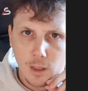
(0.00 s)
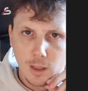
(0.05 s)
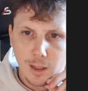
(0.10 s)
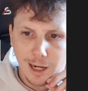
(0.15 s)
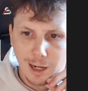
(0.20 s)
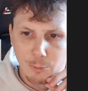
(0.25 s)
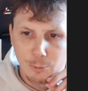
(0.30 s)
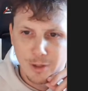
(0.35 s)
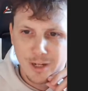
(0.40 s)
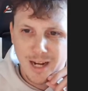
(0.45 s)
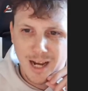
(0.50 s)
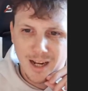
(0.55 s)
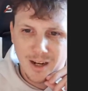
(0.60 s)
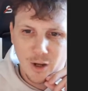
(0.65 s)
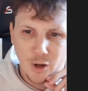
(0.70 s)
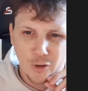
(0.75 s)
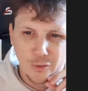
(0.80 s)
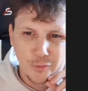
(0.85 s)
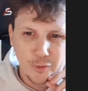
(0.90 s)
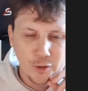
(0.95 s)
I would not
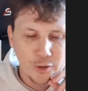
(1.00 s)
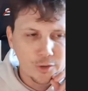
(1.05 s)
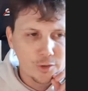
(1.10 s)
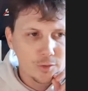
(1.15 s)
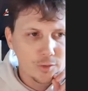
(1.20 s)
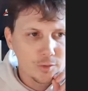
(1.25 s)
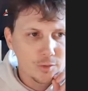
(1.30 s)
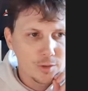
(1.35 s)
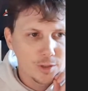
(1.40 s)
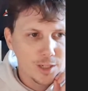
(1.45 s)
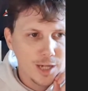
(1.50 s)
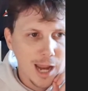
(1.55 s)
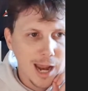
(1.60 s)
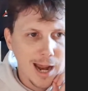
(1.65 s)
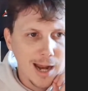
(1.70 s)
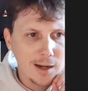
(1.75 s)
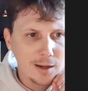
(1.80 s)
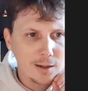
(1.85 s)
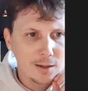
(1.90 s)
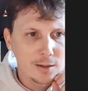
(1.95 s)

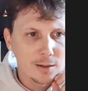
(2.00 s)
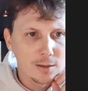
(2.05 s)
overstack.